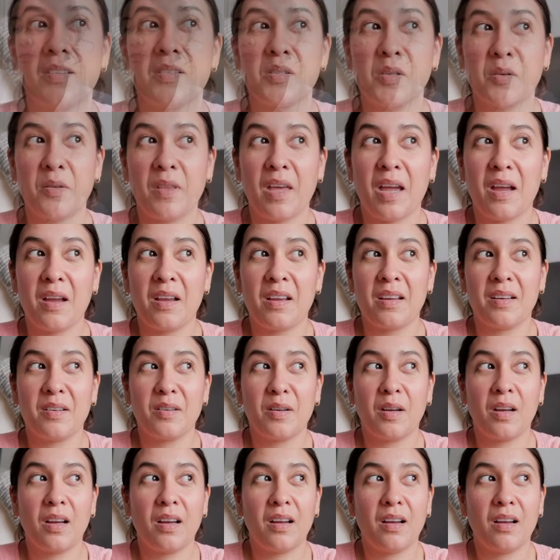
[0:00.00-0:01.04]
So that
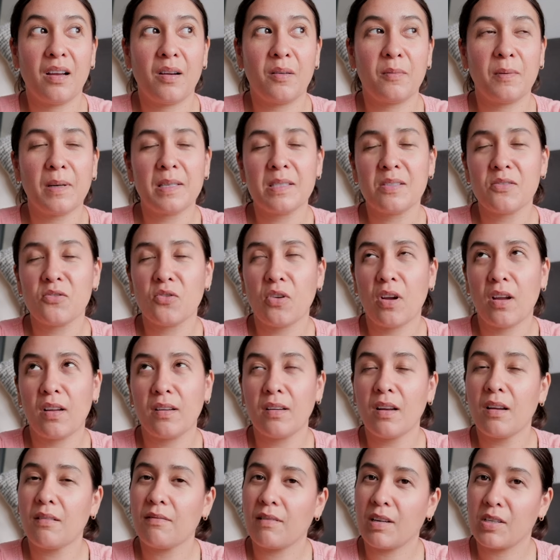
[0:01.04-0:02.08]
uh, restaurant,
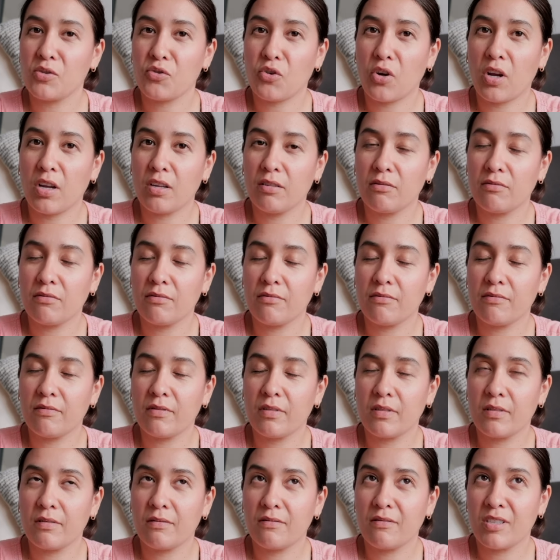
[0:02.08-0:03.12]
not restaurant,
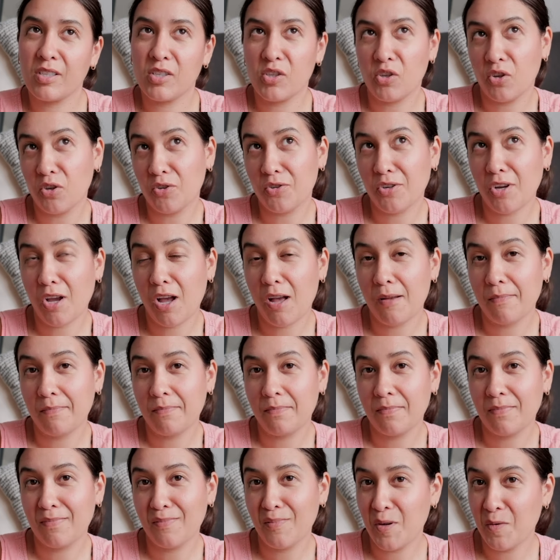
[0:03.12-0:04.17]
dessert shop
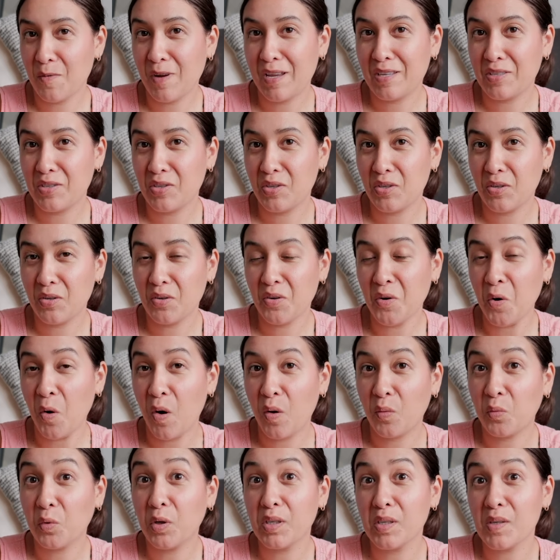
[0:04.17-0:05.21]
we went to
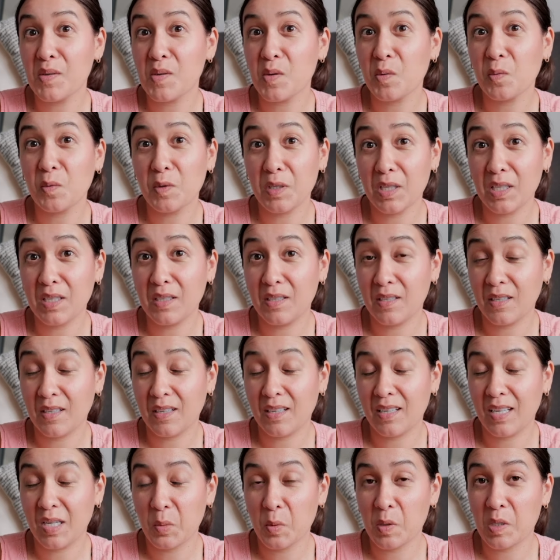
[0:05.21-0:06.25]
was really
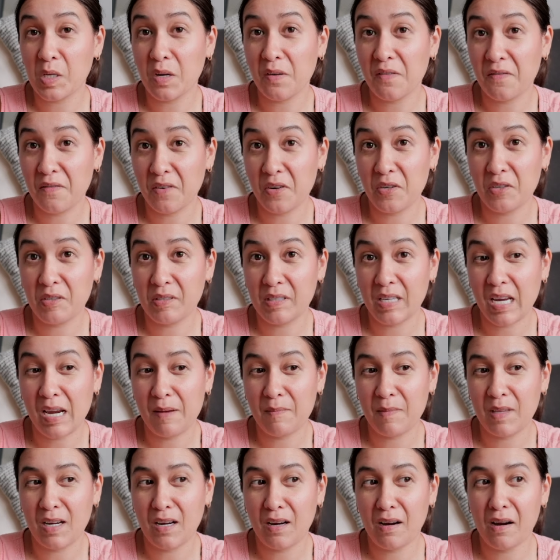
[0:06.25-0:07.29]
good. It was our first
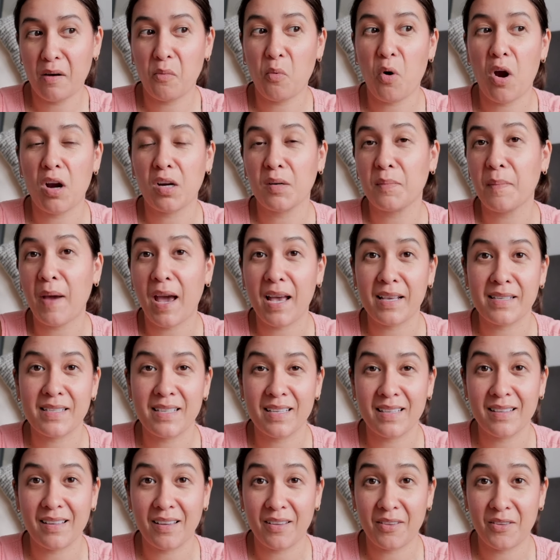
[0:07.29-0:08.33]
time there. I walked past
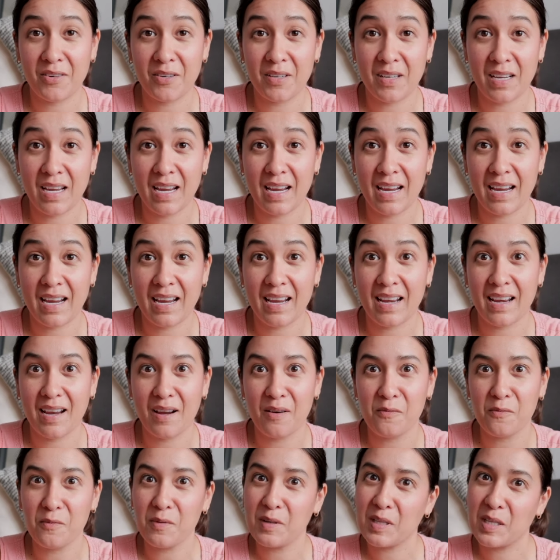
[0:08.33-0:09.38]
it the other day and I
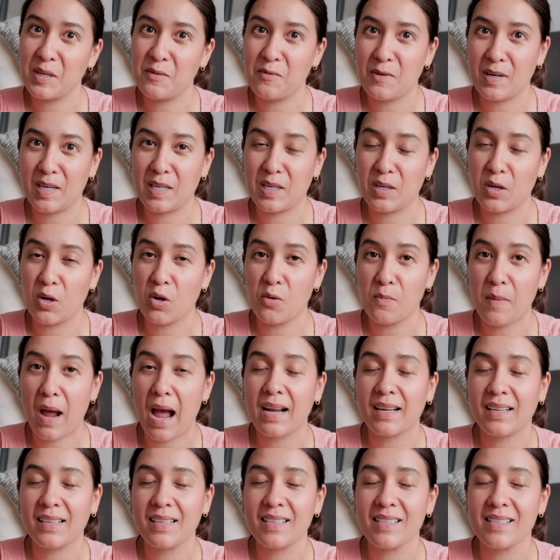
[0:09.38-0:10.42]
really wanted to go
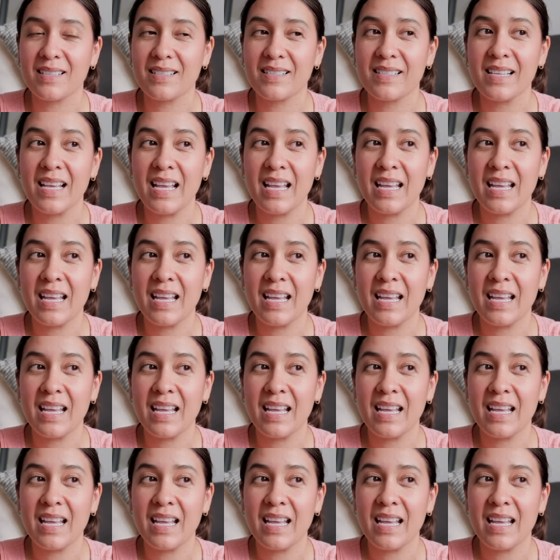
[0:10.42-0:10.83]
back because